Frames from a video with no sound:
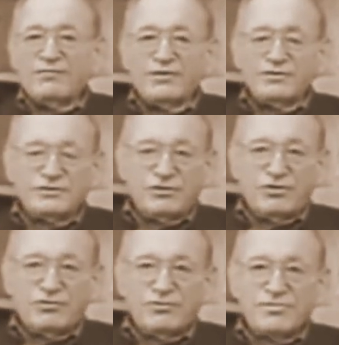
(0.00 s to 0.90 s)
I want to
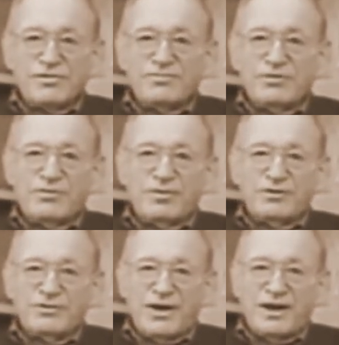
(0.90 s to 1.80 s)
talk to you some more
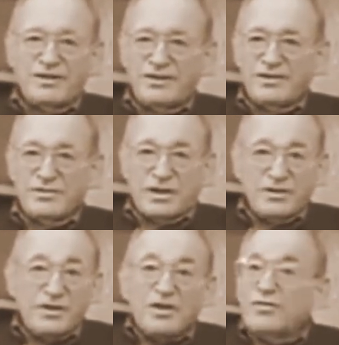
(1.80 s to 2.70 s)
about your ideas
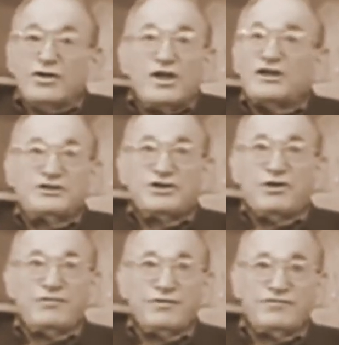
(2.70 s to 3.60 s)
on the
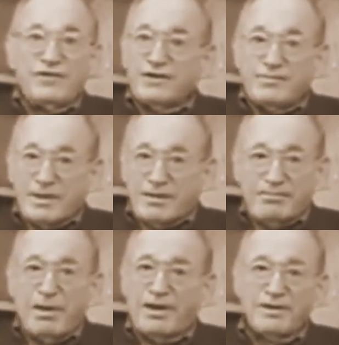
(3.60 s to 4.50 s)
nature of the
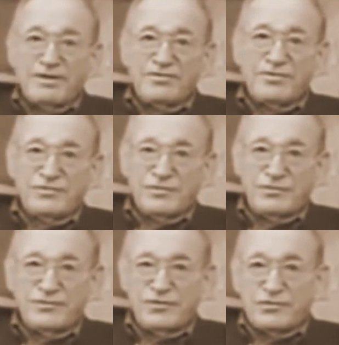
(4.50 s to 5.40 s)
fundamental particles of the
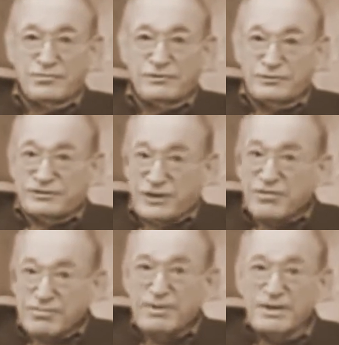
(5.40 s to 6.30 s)
universe, which were
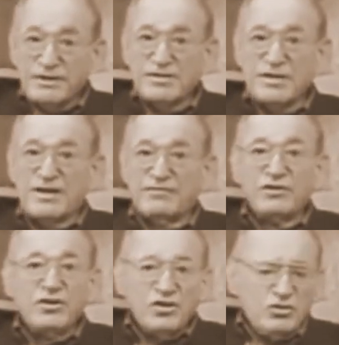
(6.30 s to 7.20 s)
just being
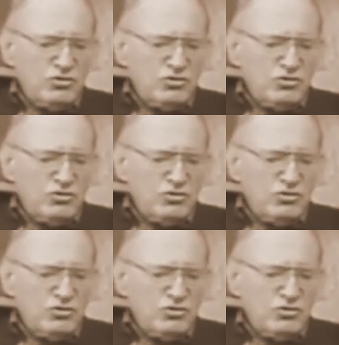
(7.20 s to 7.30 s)
discovered.